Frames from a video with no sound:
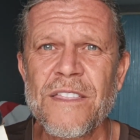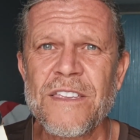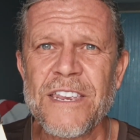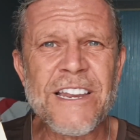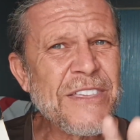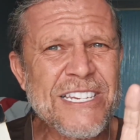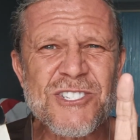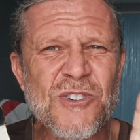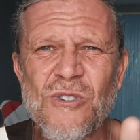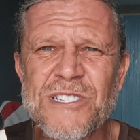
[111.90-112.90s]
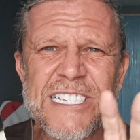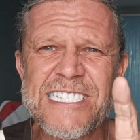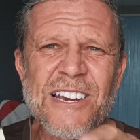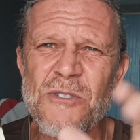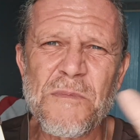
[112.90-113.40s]
These stores that
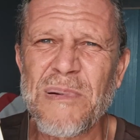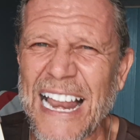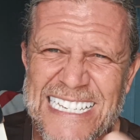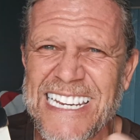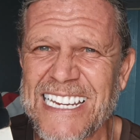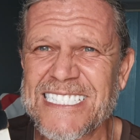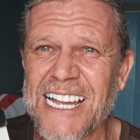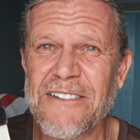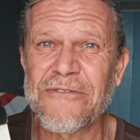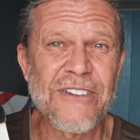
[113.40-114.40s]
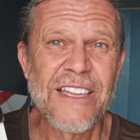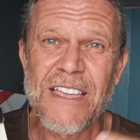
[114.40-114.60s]
sell all the plastic stuff,